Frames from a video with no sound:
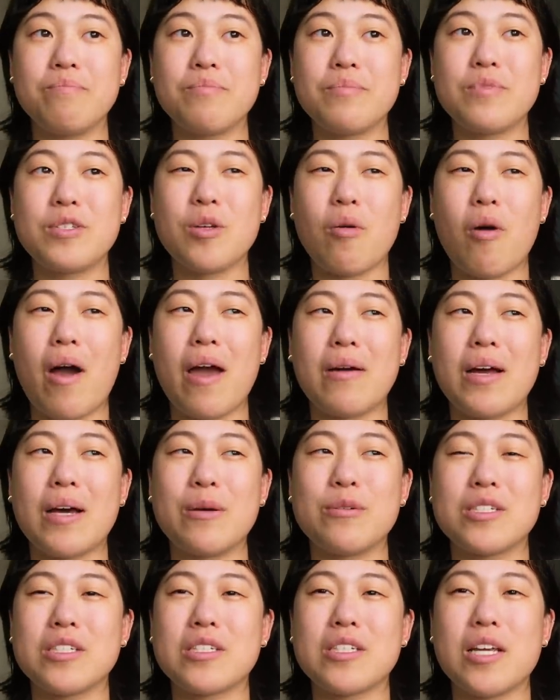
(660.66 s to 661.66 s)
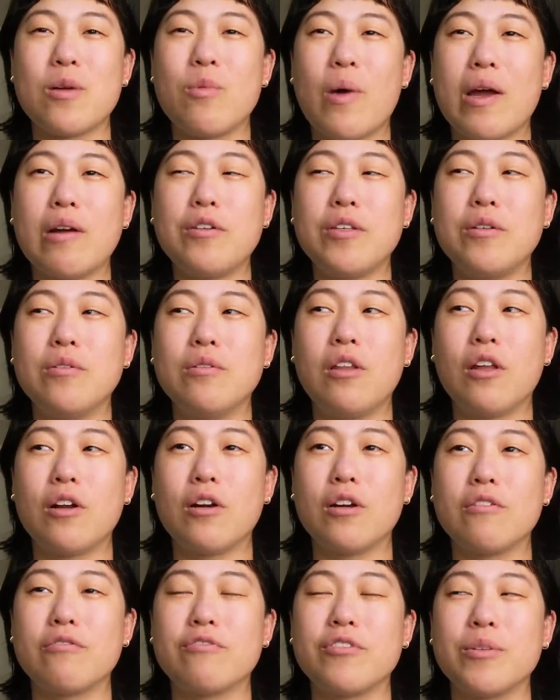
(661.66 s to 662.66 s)
So I was just like, why don't you
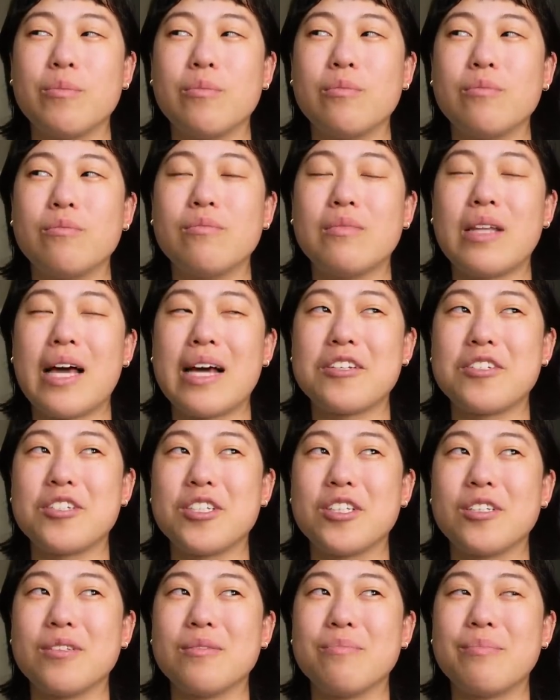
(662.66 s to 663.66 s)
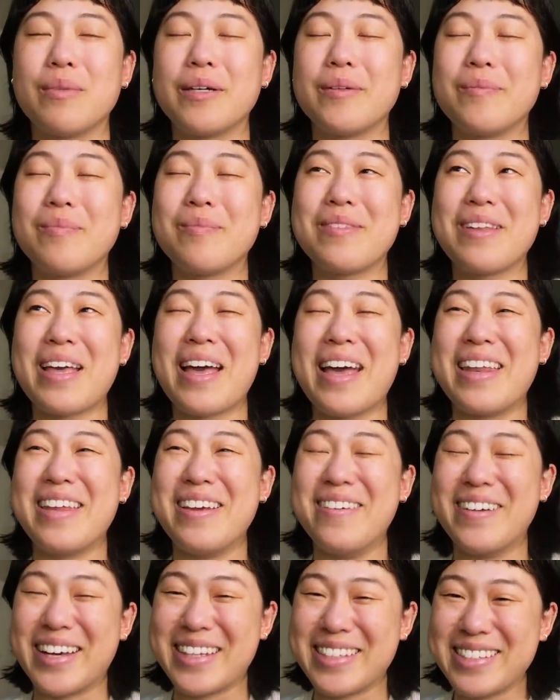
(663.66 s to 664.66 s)
learn from last year? But
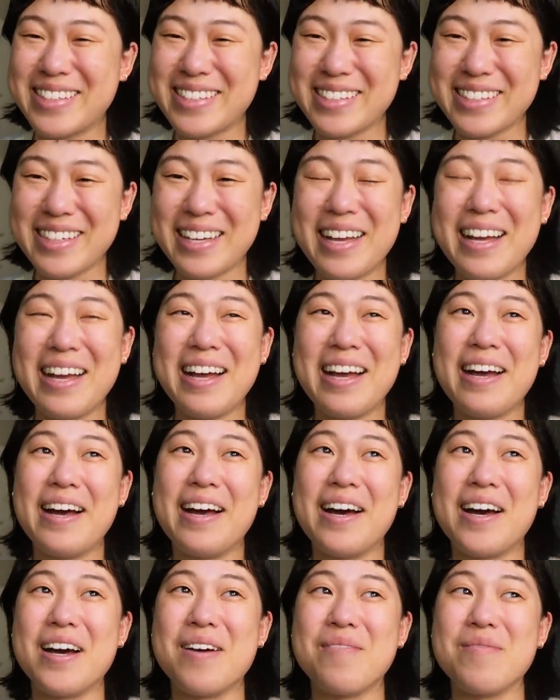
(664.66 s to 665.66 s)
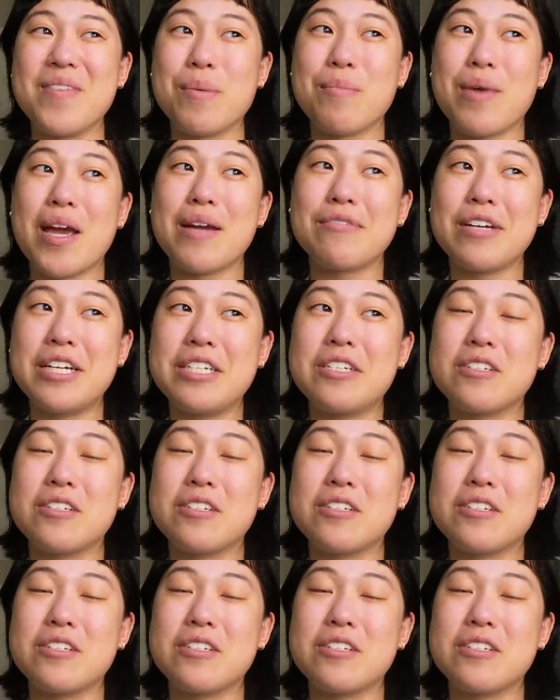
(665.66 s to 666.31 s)
anyways, and my reach